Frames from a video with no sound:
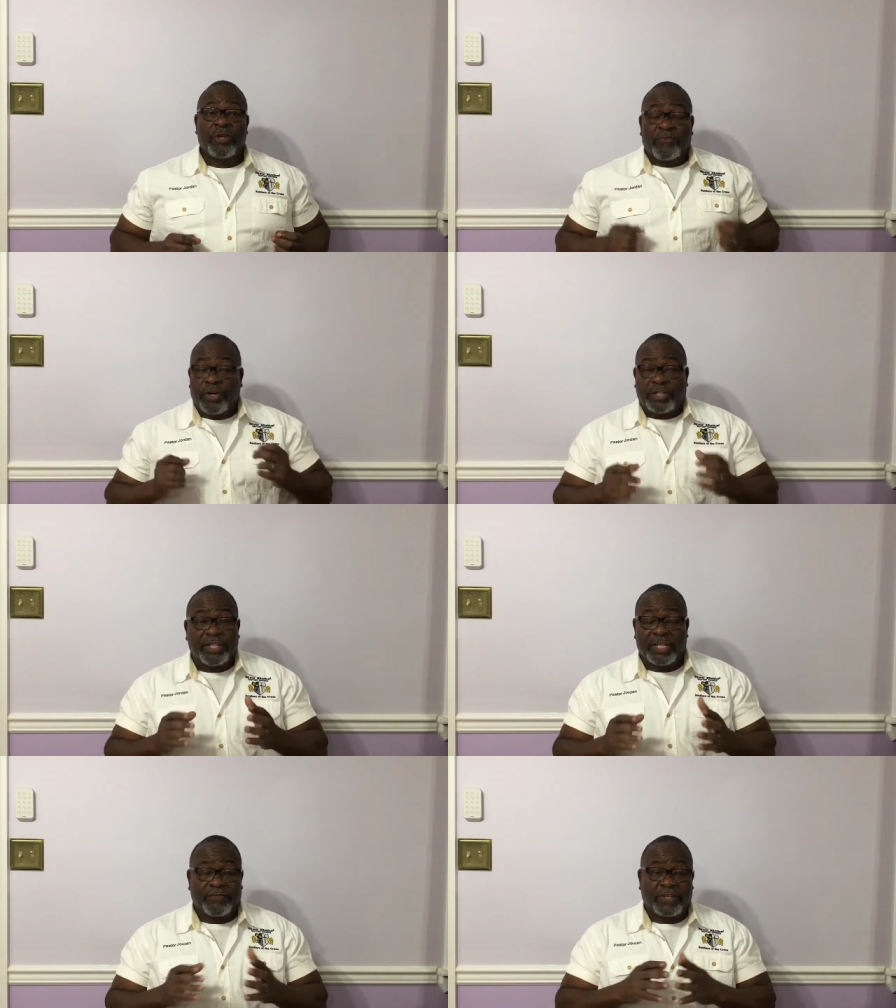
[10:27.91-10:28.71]
For
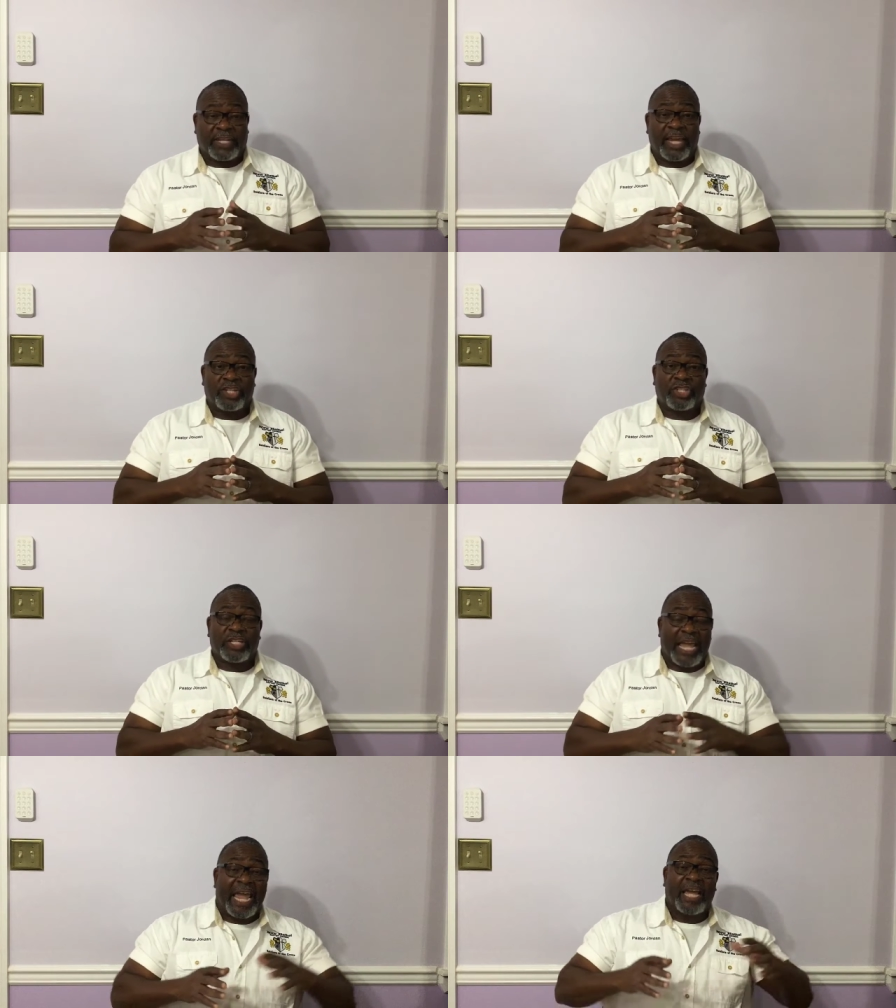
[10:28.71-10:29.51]

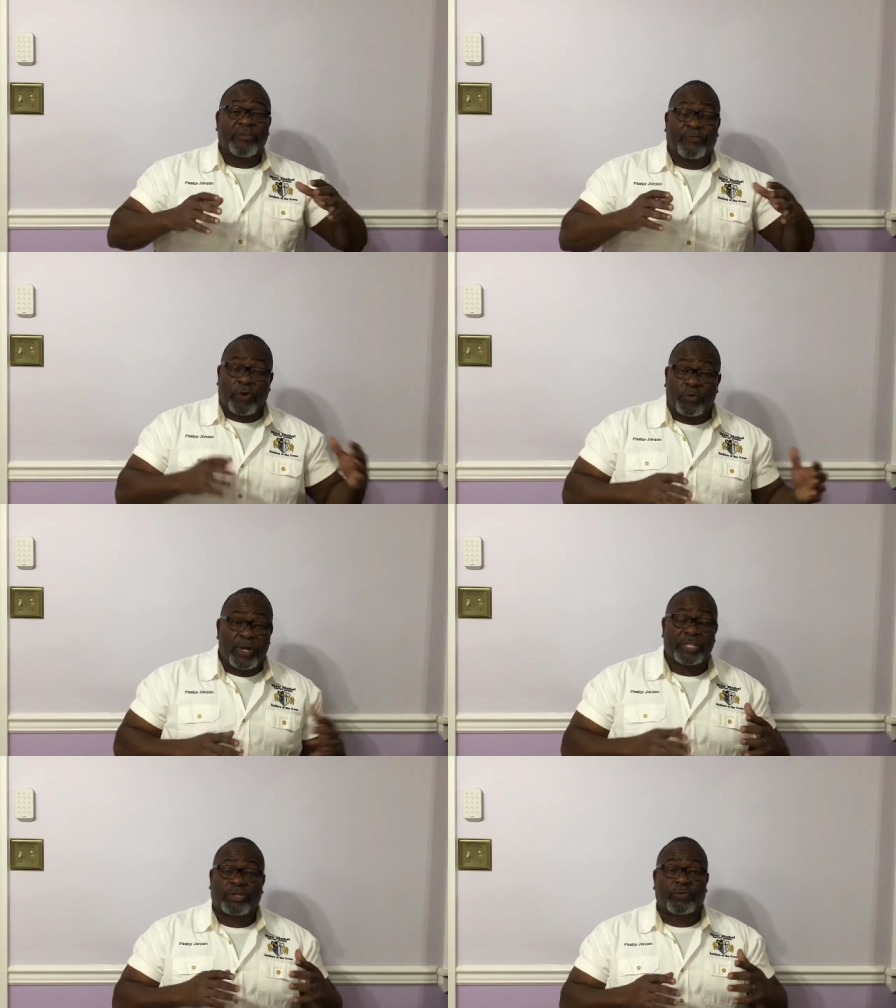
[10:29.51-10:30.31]
identification and for
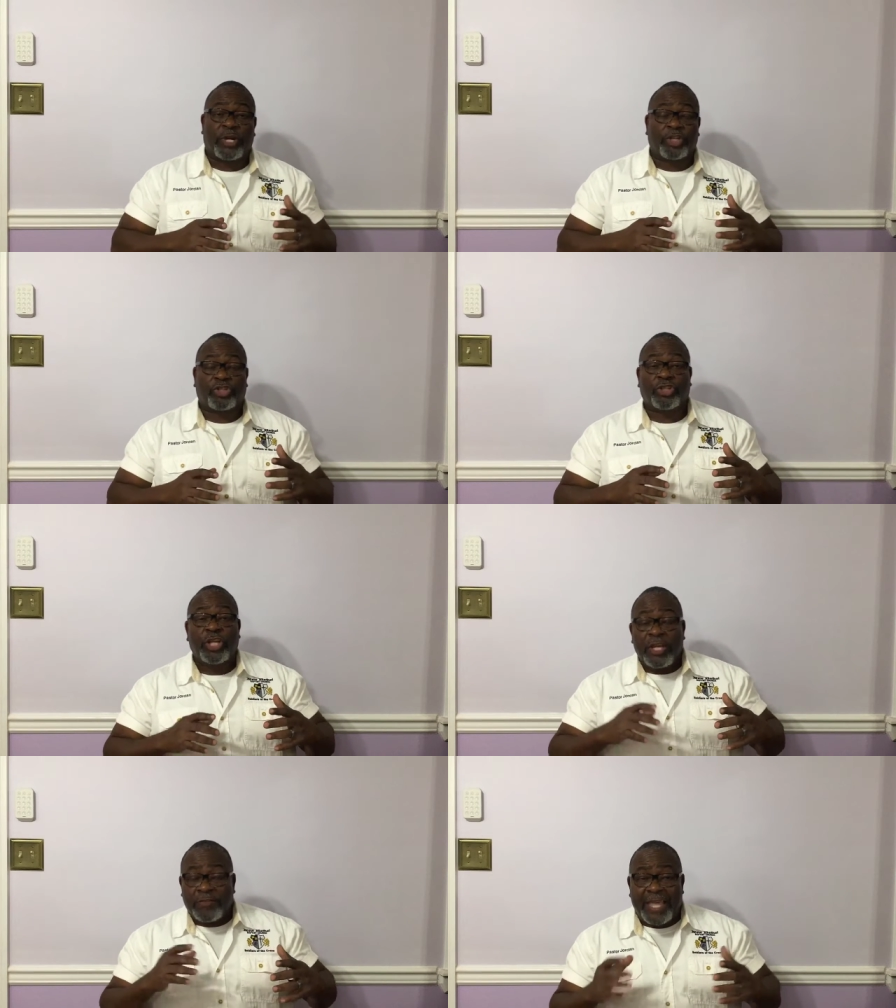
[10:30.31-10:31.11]
restoration,